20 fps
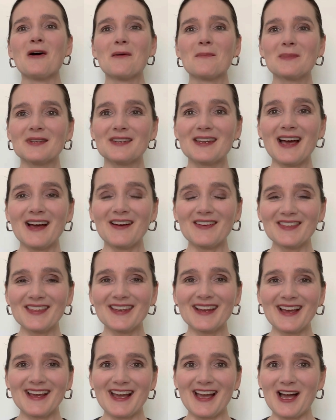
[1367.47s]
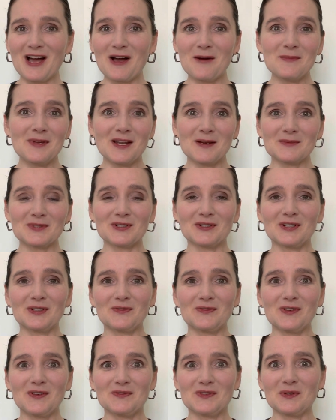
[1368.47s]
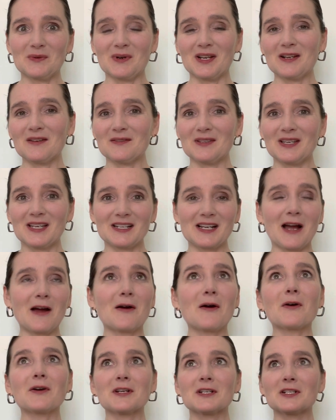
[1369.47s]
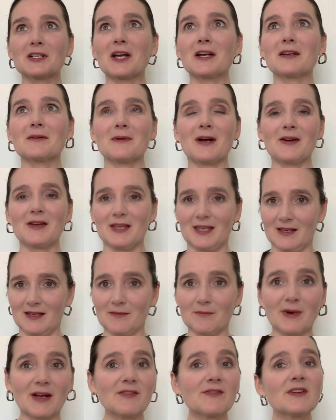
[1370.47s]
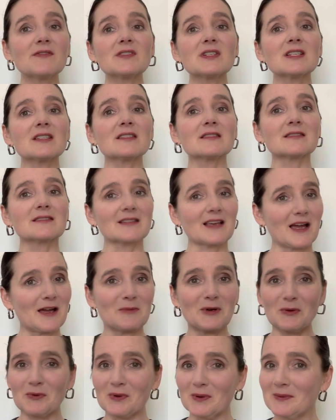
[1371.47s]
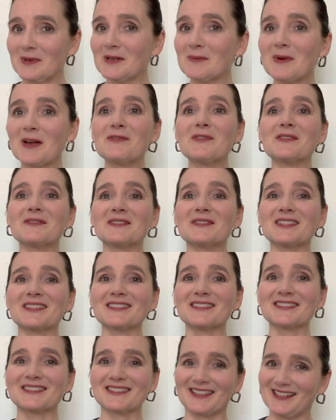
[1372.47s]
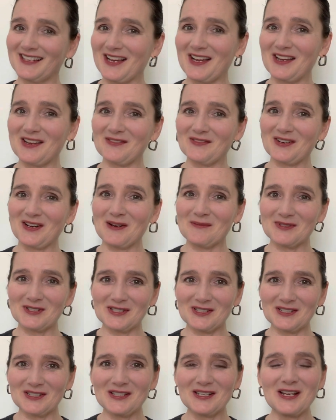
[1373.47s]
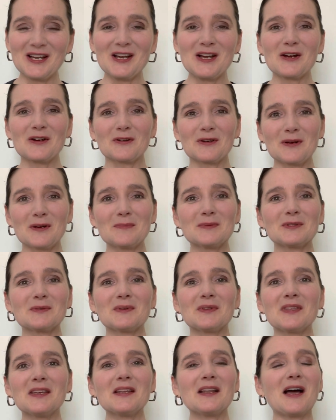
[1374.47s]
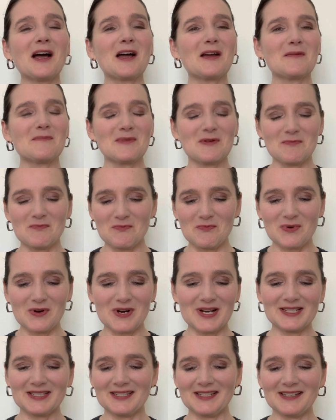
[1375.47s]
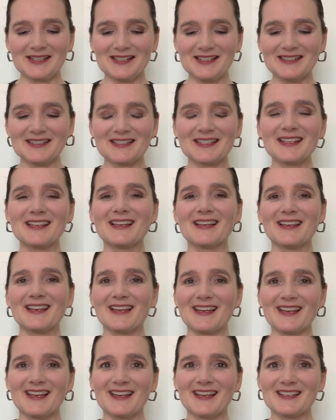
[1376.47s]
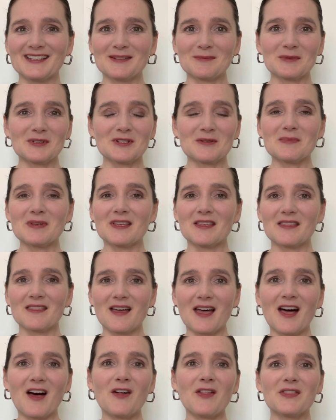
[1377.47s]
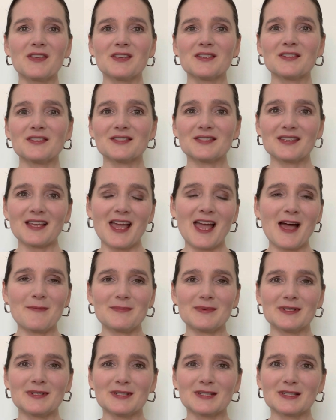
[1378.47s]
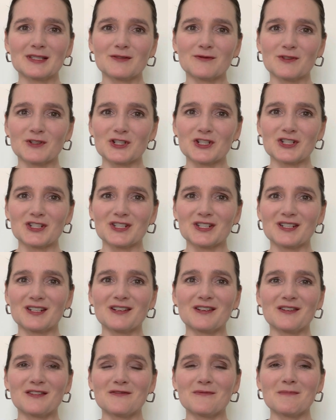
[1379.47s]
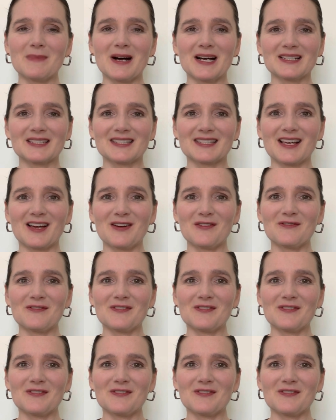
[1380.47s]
But now that I am and I'm turning 51, I'm like, I'm already talking about in my 50s. I'm a woman in my 50s and I've come to grips with it. I'm embracing it. And I'm going to be the healthiest, happiest version of myself